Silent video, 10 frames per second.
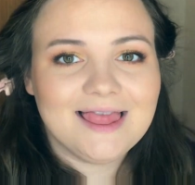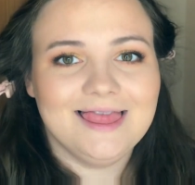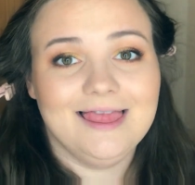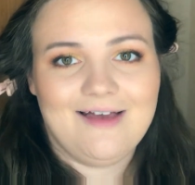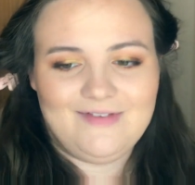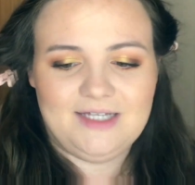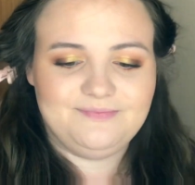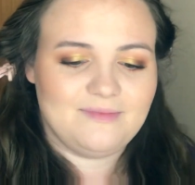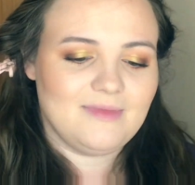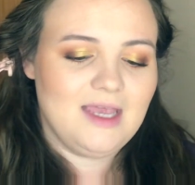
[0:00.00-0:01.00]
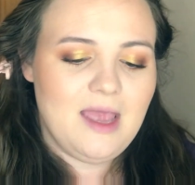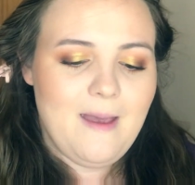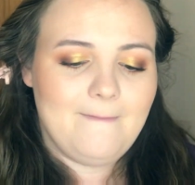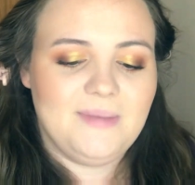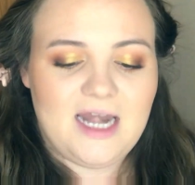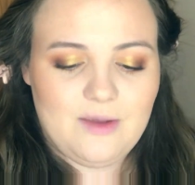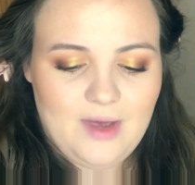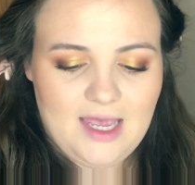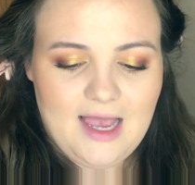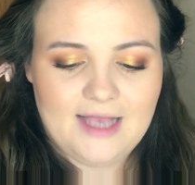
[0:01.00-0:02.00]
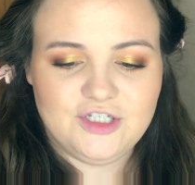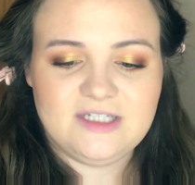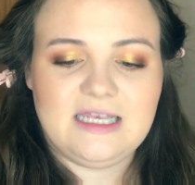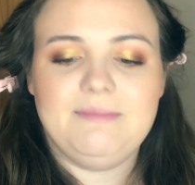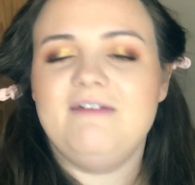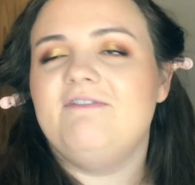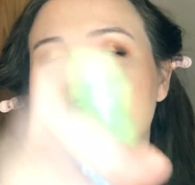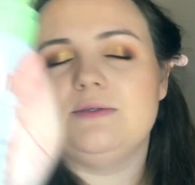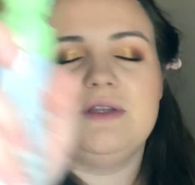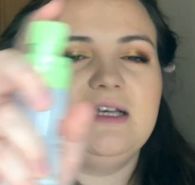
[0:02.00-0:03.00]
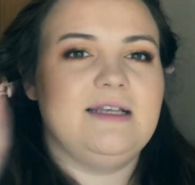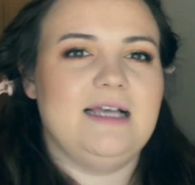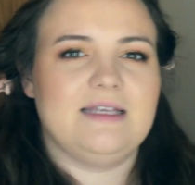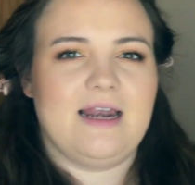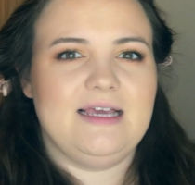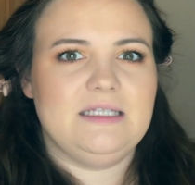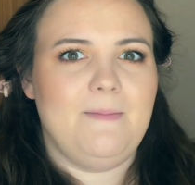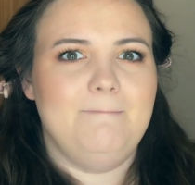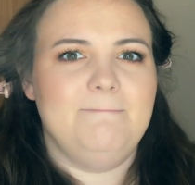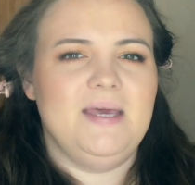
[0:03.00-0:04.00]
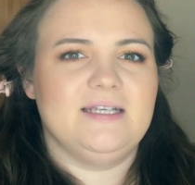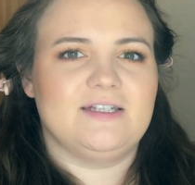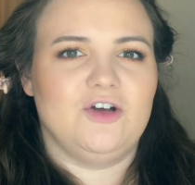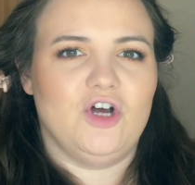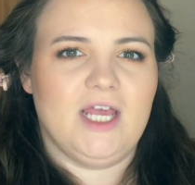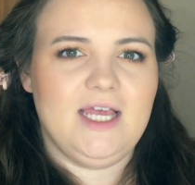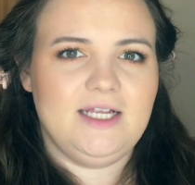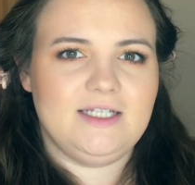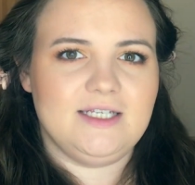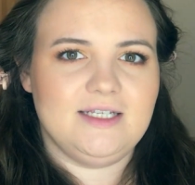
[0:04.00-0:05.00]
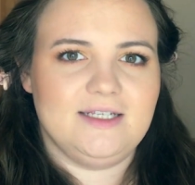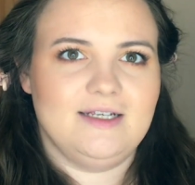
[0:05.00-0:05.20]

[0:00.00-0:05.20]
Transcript: Love it. But anyway, I just set my face with this. It has a nice mist on it.